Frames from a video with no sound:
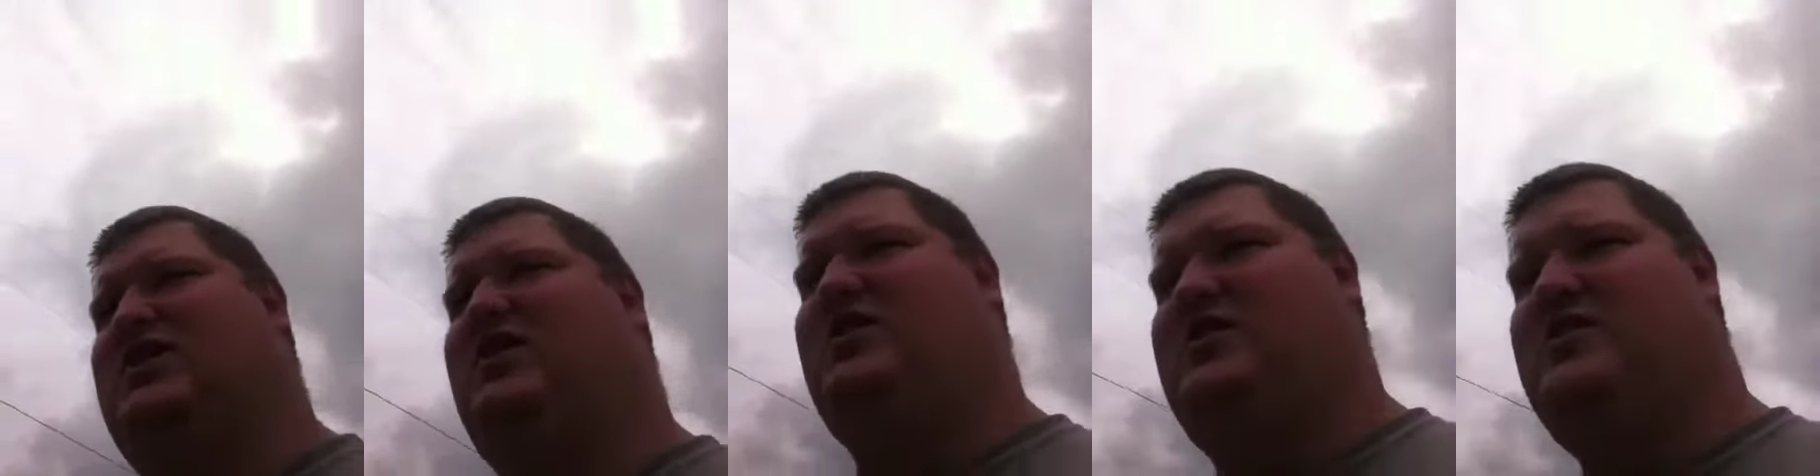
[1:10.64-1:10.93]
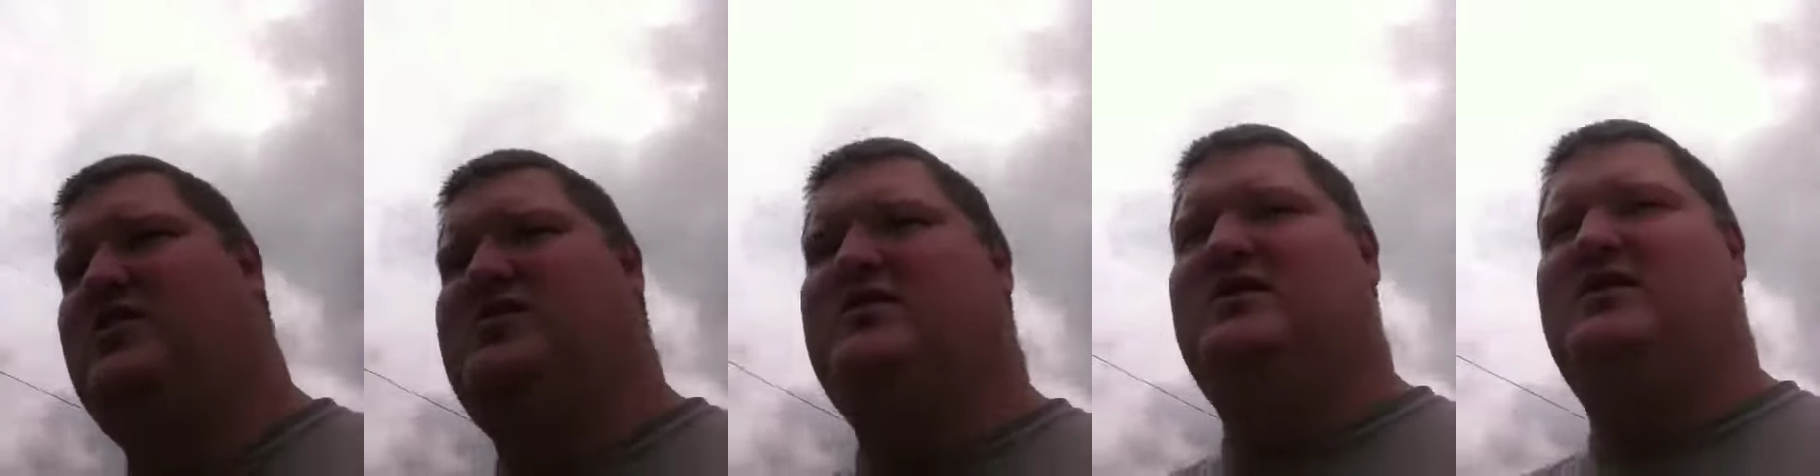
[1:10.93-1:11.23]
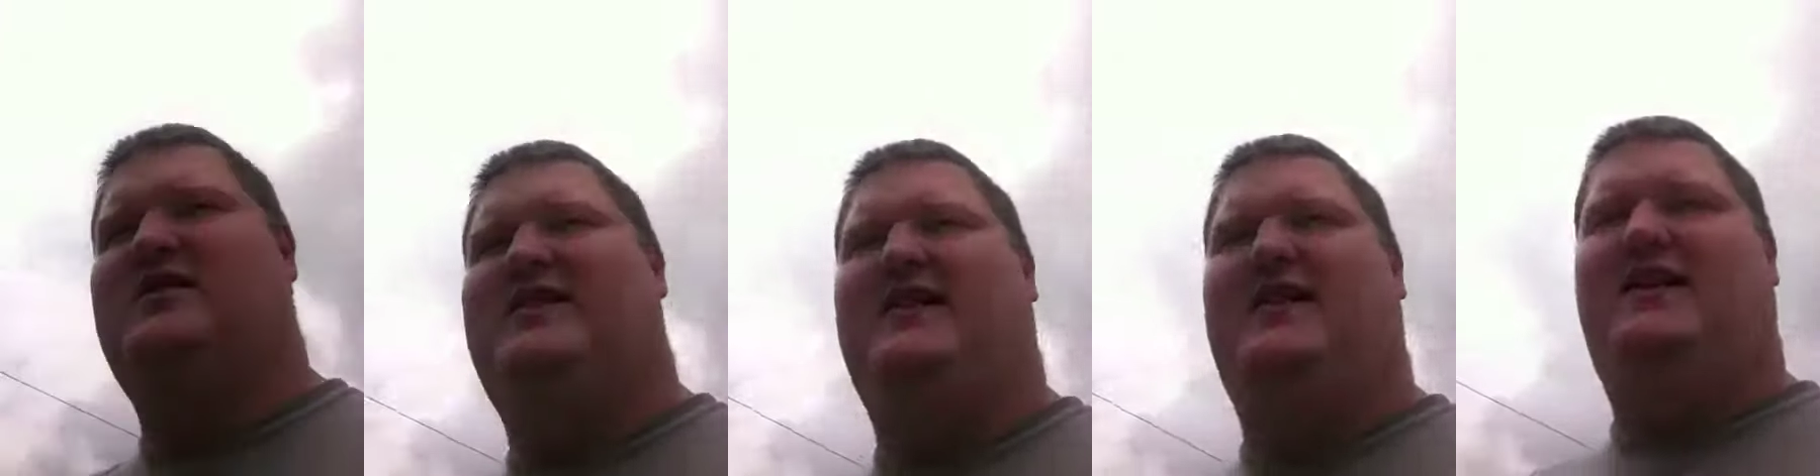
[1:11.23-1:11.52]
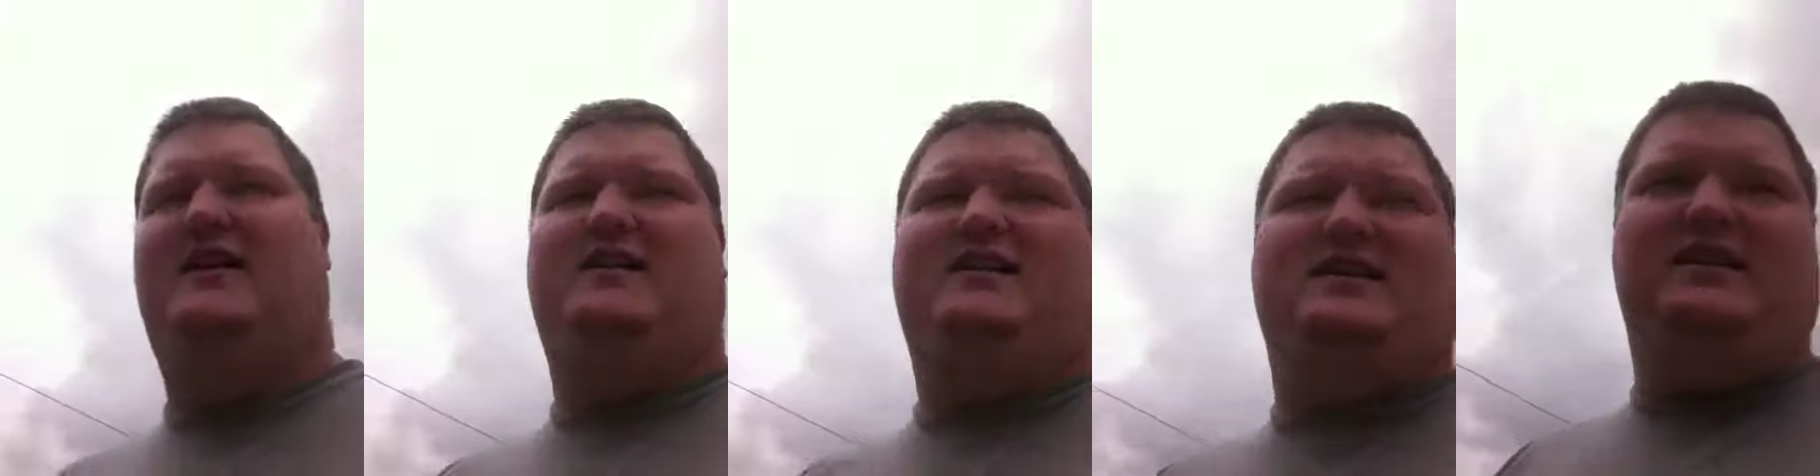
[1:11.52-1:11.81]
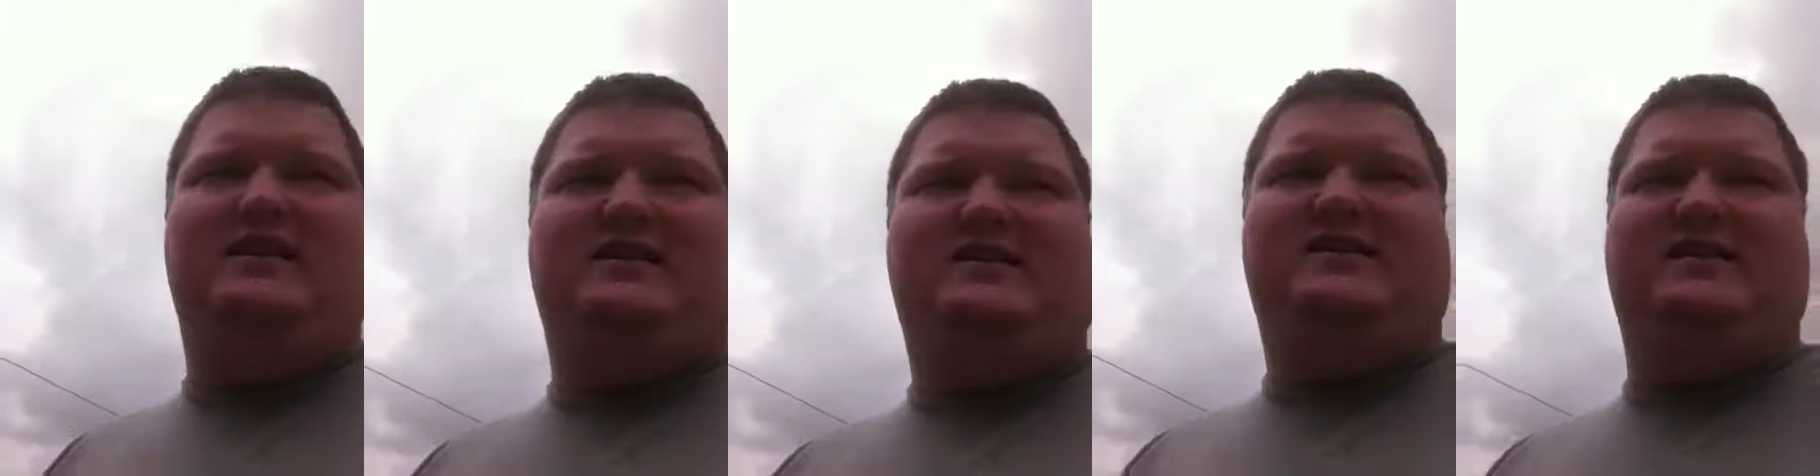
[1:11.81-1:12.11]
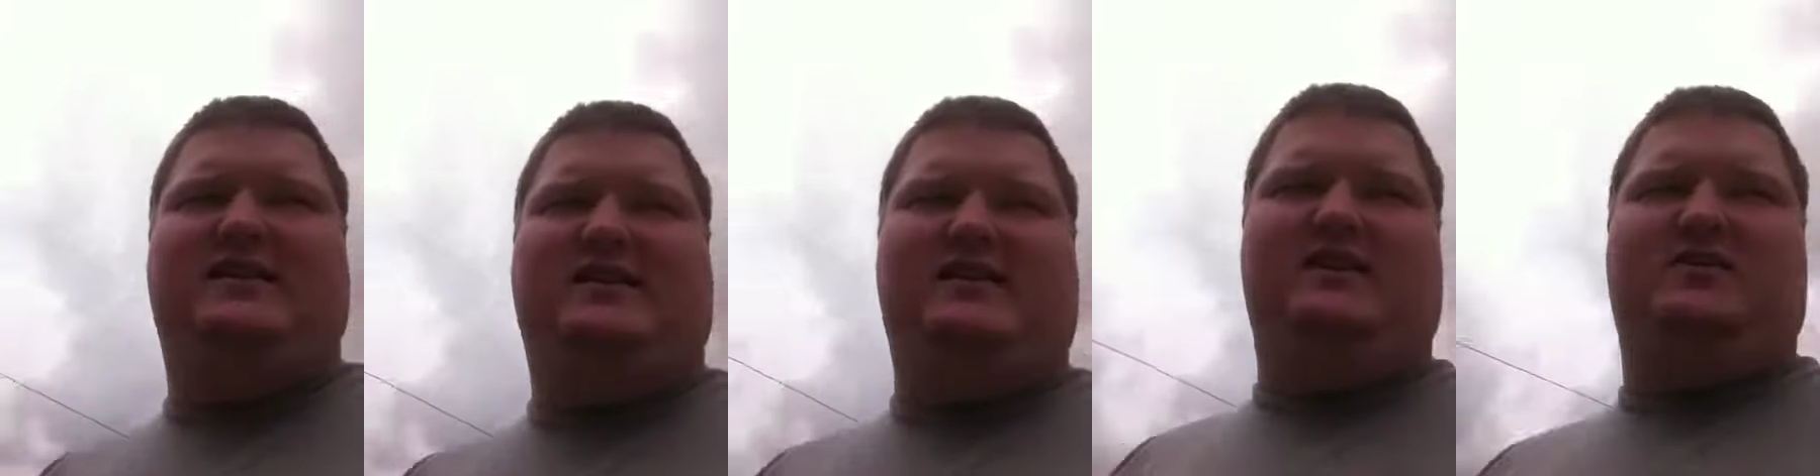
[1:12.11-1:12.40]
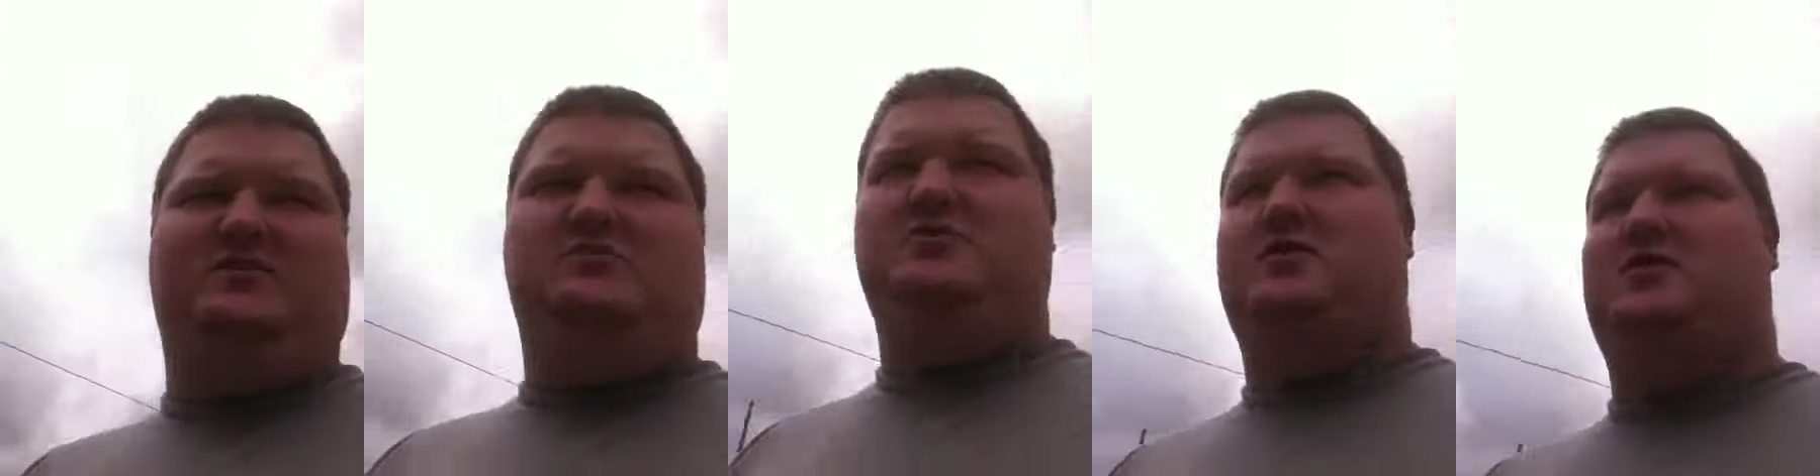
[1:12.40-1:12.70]
car, and I think
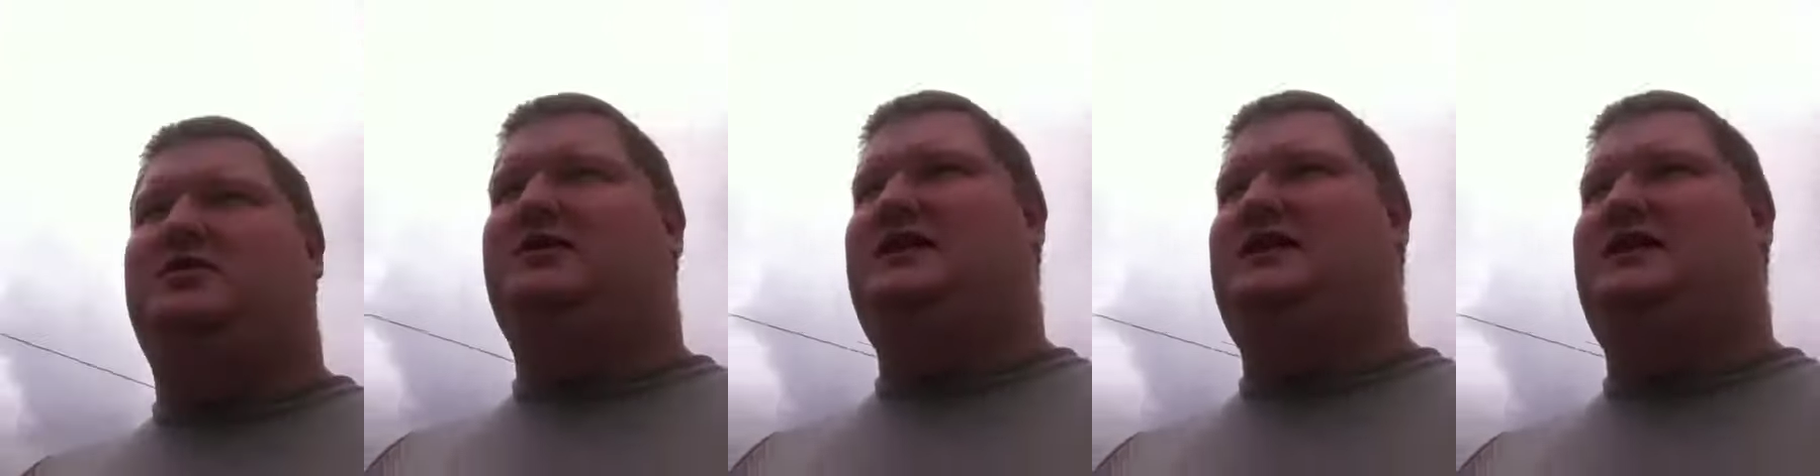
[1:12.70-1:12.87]
you all